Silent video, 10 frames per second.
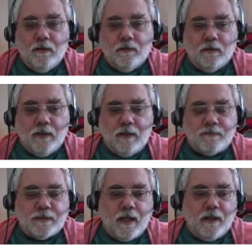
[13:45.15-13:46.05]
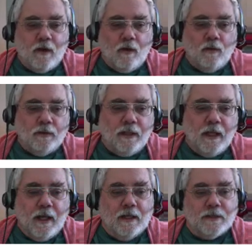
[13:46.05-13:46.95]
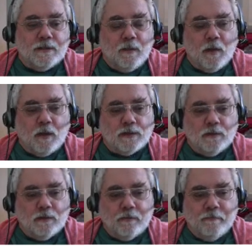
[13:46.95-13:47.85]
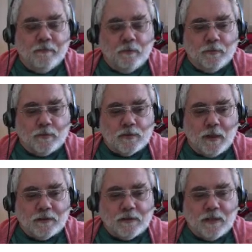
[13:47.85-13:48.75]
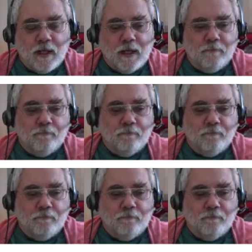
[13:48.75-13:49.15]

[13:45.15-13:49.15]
the left side only has a partial derivative with respect to time.